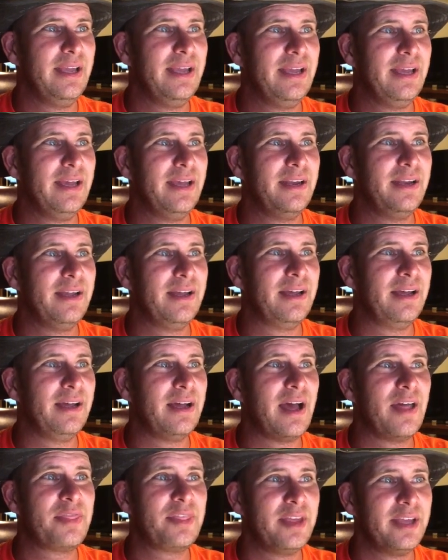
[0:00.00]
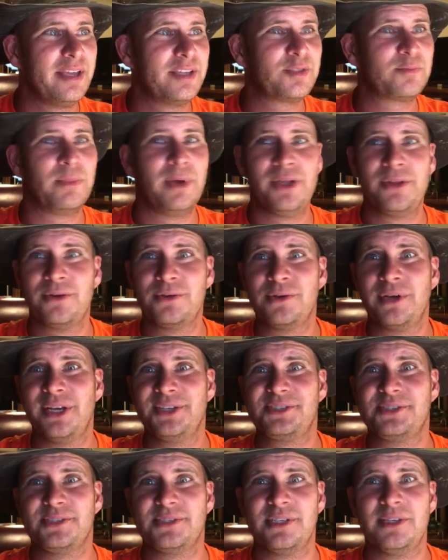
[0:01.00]
And I think his mother
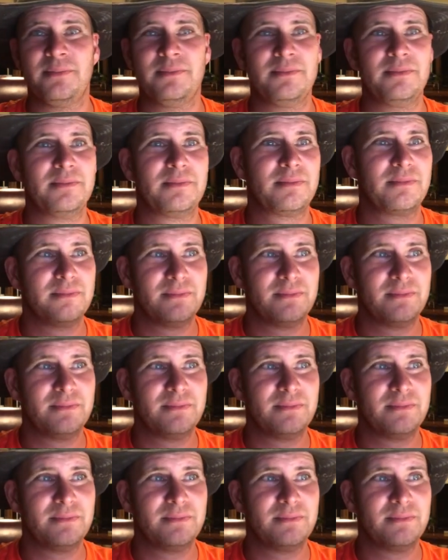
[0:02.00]
dresses him.